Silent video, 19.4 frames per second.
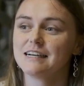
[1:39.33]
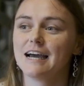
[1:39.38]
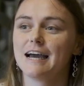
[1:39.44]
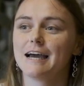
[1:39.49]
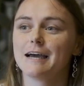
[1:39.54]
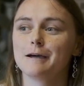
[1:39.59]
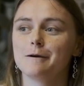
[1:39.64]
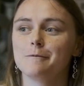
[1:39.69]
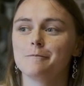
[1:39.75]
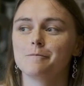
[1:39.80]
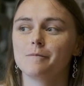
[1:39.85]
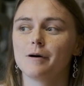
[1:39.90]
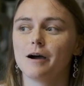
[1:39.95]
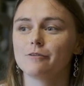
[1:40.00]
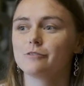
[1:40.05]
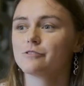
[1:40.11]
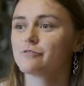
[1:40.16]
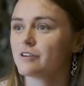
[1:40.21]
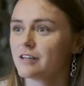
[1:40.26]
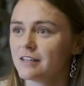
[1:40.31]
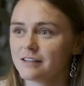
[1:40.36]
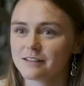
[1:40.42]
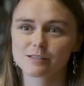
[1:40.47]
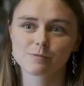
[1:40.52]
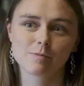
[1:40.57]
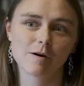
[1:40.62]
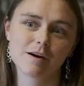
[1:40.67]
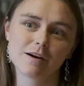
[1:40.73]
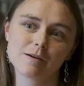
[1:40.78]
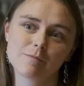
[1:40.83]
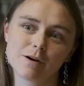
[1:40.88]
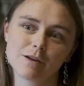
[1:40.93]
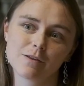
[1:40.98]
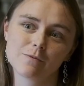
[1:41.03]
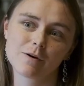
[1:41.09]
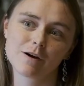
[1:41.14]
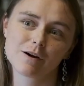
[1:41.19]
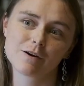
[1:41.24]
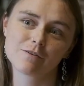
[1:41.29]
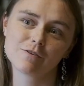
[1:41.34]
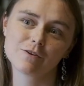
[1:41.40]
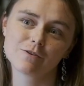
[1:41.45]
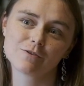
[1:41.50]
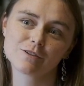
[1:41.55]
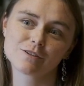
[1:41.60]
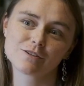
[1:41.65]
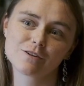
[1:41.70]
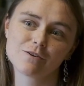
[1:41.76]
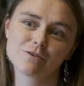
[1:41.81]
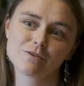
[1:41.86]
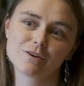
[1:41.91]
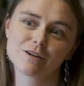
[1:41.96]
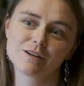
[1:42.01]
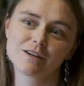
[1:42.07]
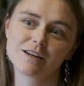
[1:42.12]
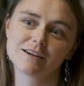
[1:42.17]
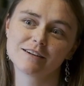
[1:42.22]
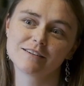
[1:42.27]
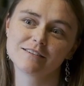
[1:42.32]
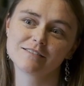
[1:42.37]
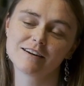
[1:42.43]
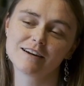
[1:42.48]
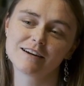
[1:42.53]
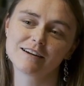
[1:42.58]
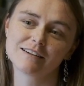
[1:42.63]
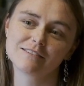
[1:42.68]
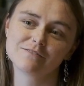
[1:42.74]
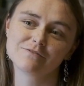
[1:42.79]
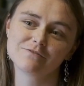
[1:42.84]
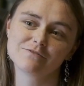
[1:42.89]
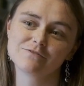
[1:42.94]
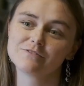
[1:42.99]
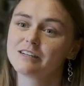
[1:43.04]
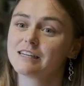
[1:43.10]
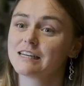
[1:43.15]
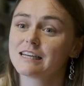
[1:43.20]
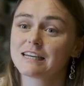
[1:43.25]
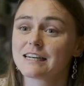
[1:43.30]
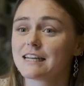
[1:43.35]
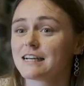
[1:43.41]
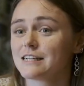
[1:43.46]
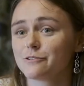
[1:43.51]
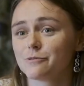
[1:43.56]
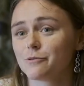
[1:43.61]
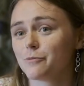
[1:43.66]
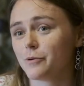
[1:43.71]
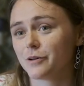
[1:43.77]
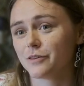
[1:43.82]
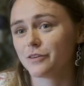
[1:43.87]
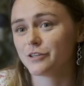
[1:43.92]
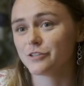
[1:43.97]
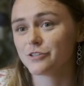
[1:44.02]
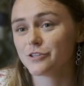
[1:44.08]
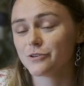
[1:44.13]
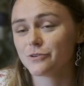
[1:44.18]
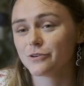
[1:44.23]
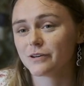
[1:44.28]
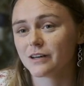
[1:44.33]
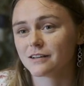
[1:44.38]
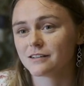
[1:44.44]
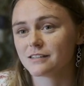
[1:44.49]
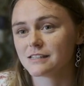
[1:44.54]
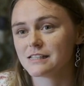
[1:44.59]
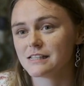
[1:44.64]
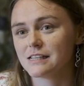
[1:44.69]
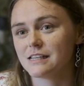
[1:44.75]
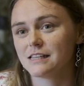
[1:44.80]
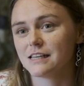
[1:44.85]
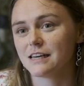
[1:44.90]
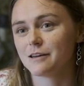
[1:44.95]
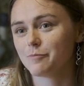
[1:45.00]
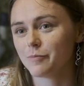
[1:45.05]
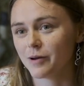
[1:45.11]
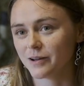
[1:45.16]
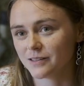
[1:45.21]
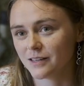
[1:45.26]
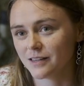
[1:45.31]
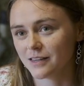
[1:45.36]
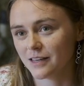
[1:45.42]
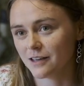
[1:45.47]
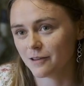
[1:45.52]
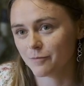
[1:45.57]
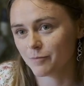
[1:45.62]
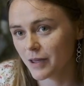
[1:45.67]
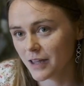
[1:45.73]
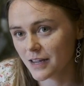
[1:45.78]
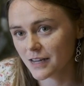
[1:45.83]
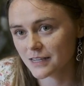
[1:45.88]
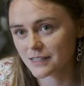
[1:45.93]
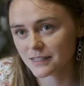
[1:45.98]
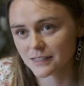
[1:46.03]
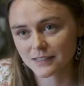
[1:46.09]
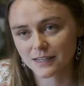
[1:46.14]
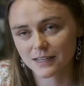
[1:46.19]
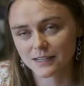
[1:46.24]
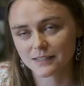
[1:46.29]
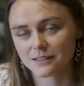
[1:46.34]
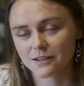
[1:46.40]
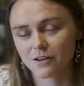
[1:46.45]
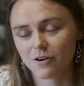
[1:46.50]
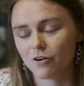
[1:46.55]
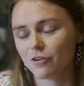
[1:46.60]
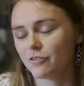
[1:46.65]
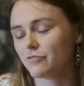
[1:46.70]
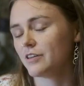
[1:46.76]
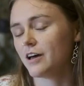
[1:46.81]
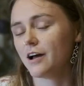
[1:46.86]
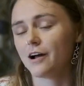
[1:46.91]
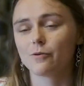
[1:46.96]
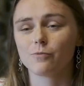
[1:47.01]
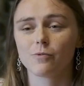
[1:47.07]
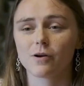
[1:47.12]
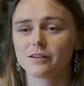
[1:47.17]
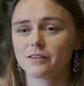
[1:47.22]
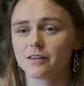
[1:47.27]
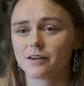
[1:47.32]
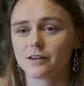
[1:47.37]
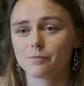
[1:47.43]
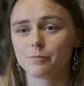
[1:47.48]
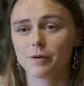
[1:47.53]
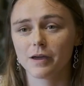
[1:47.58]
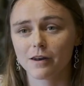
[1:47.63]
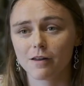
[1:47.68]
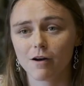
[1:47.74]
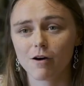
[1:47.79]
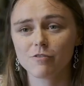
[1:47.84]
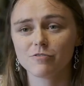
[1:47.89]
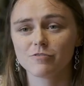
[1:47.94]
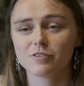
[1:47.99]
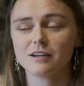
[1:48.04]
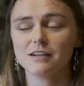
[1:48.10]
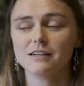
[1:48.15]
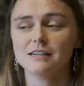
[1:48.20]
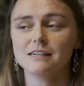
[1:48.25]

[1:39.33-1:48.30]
I was really inspired by the work of Local to Local. I really connected with what they do, and I could see the impact that they had made and all of the hard work that had paid off.